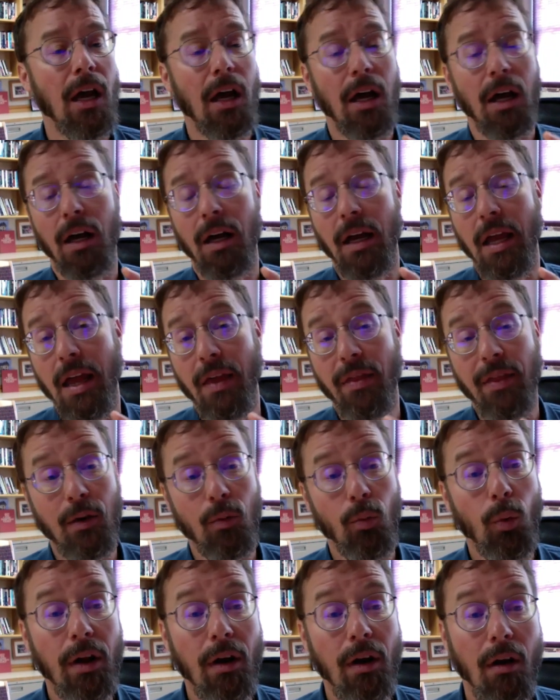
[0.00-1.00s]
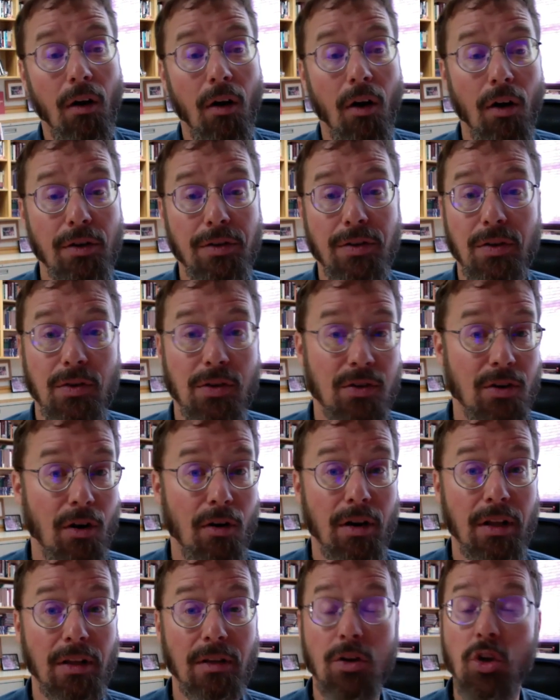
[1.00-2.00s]
And then we are also
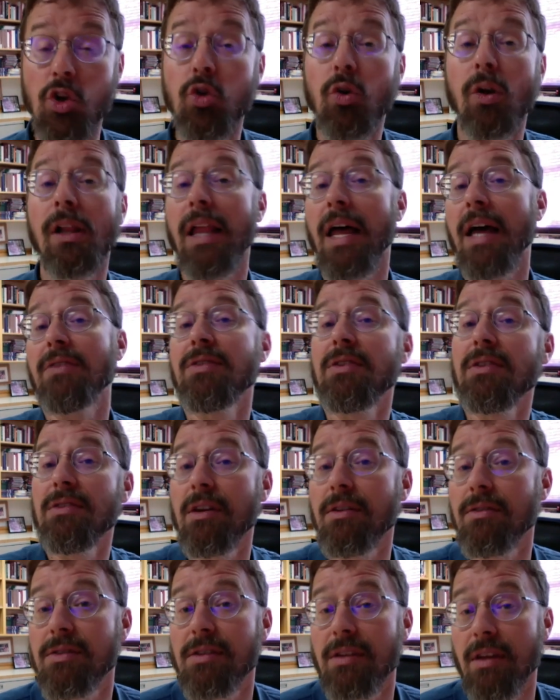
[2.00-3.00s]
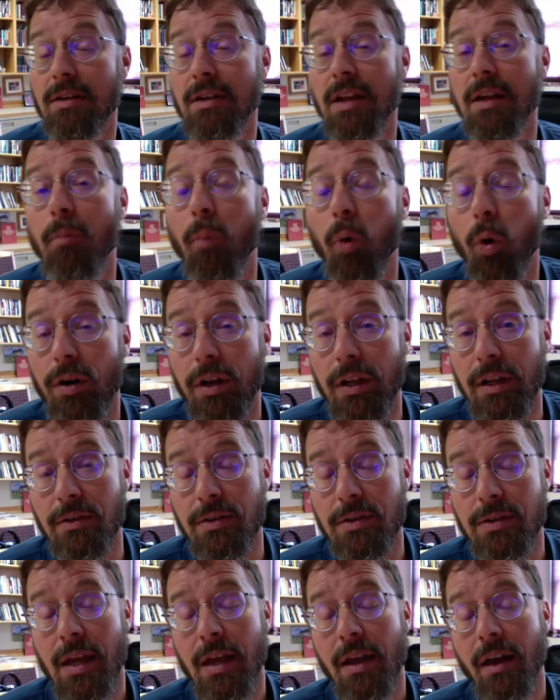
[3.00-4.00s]
starting new classes on Sunday
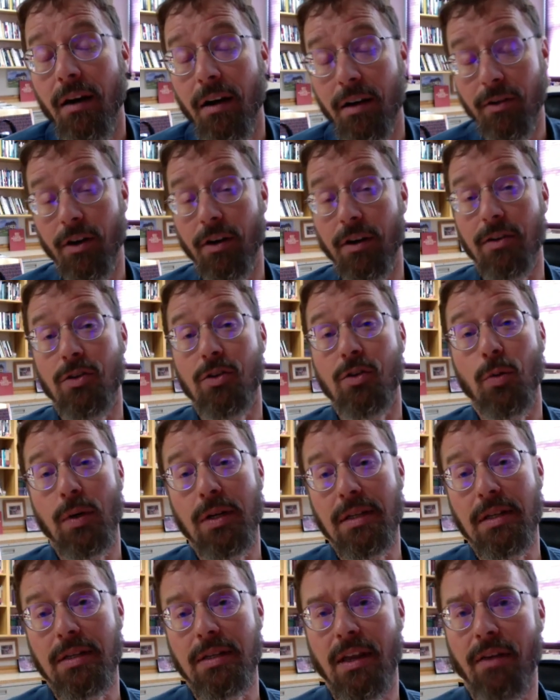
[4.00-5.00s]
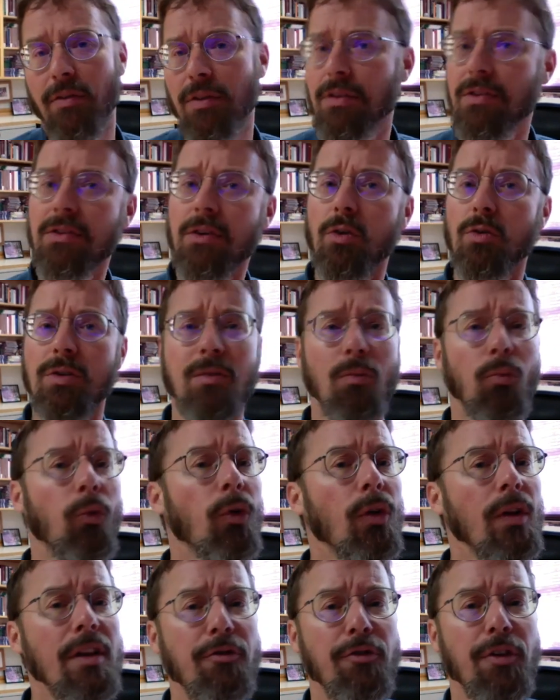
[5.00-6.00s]
mornings on August 27th. So some
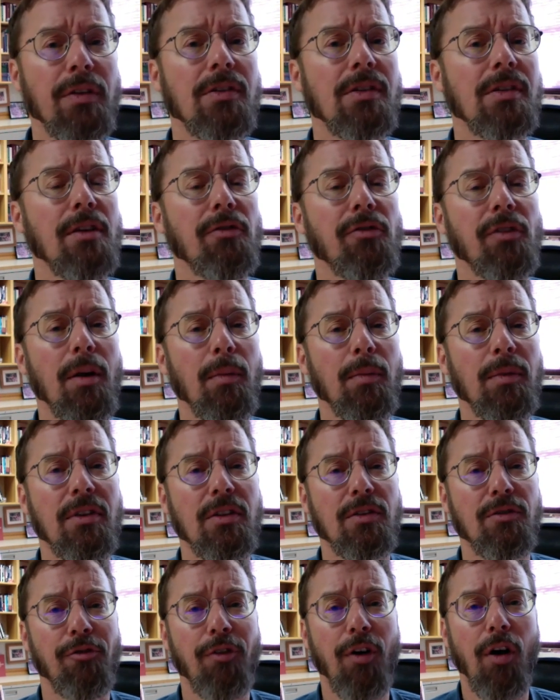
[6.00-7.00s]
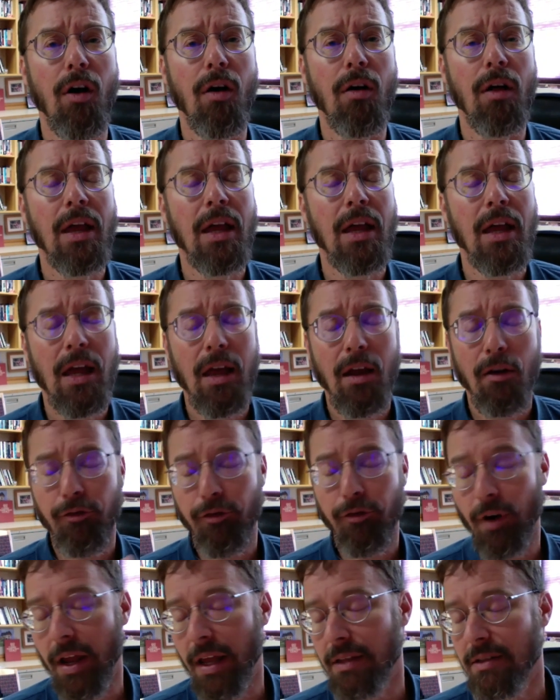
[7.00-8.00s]
really fun stuff coming this fall.
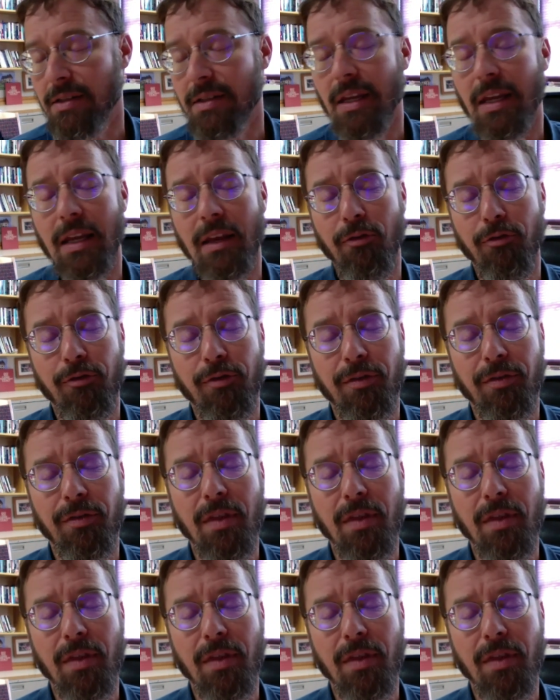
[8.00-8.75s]
Friends, if